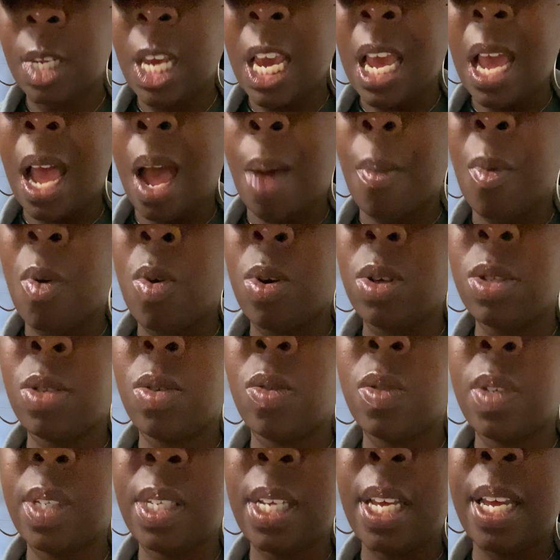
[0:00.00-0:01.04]
I'm also
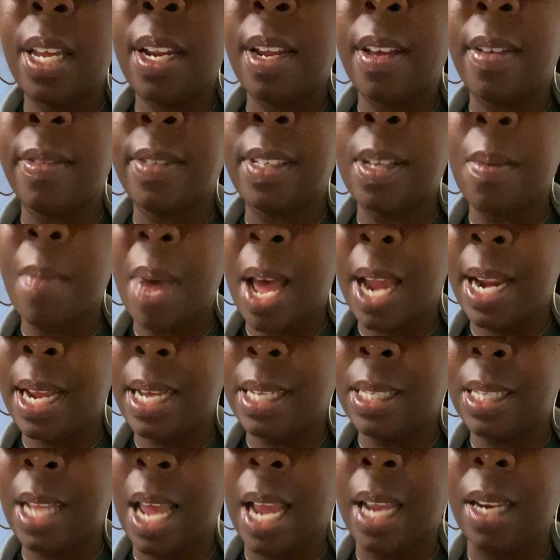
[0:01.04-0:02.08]
seeing if
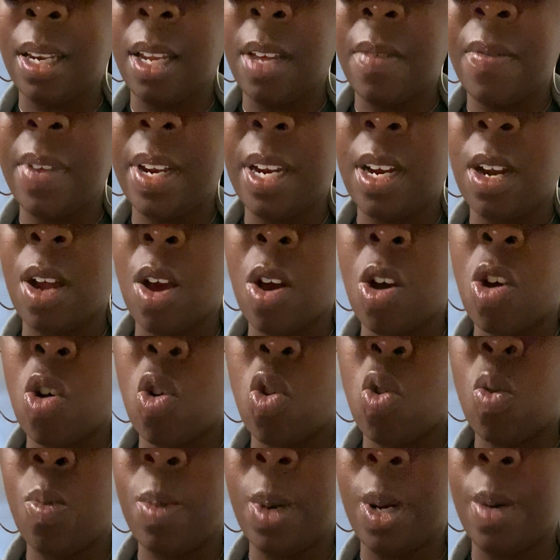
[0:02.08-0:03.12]
somebody's like living in a
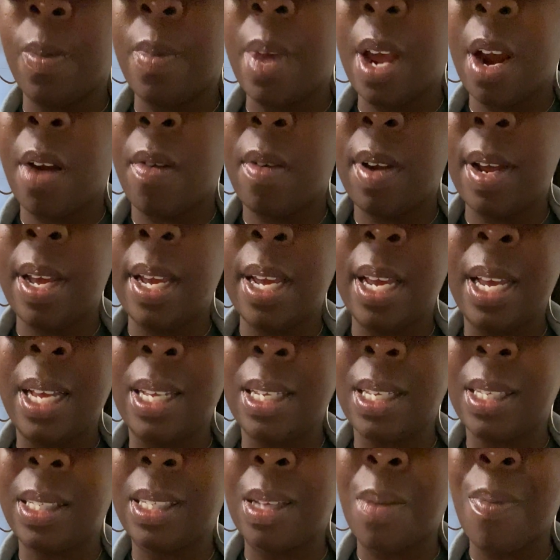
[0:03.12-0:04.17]
home, they're married,
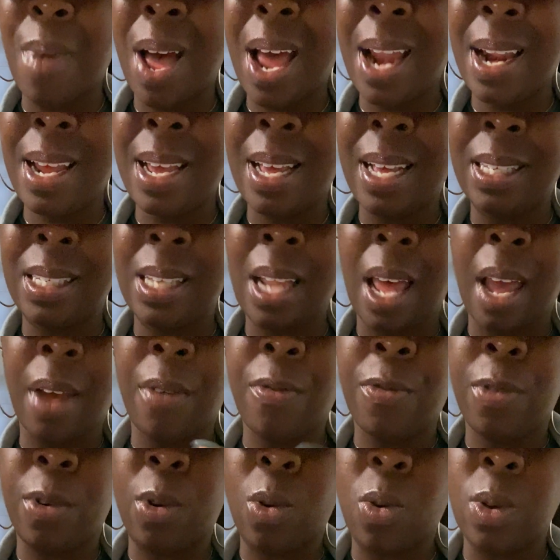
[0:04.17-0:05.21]
it, somebody is like
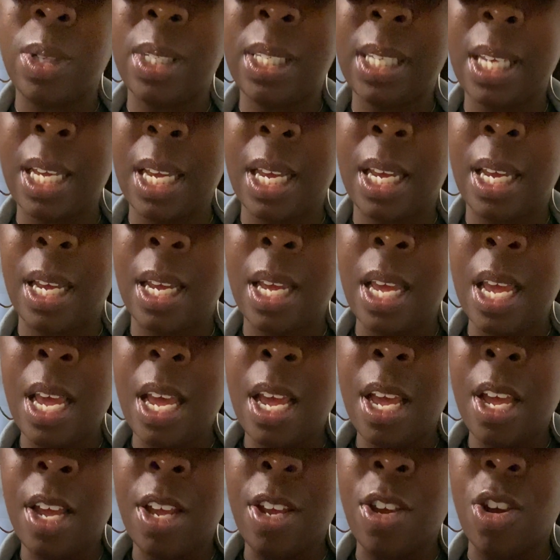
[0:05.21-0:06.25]
flaunting
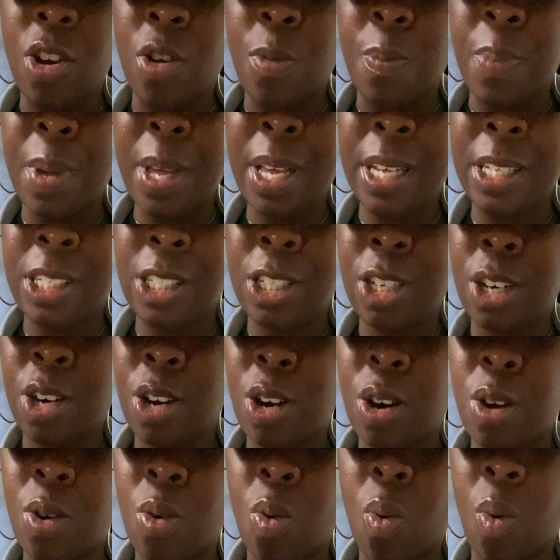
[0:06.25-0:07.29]
your
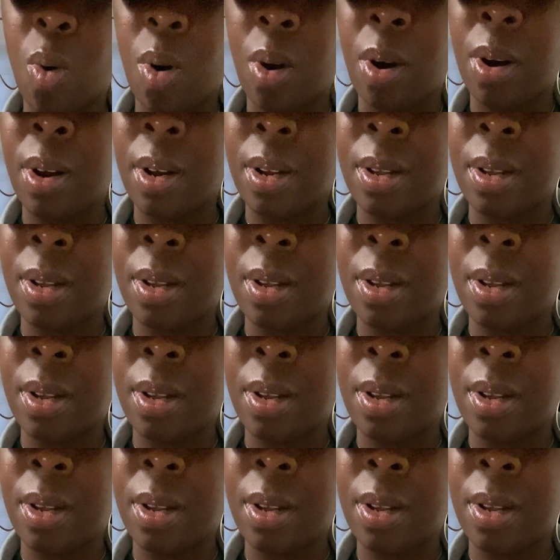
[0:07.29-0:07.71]
picture or